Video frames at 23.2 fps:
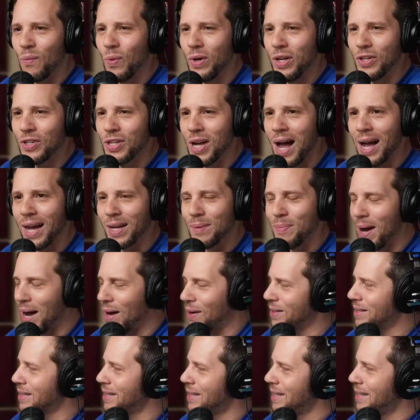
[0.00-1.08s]
I, what are you talking
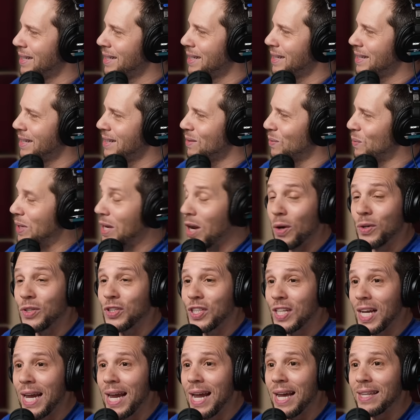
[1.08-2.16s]
about? We
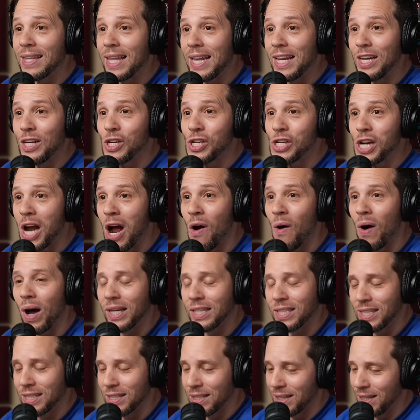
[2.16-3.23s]
don't see it. They didn't show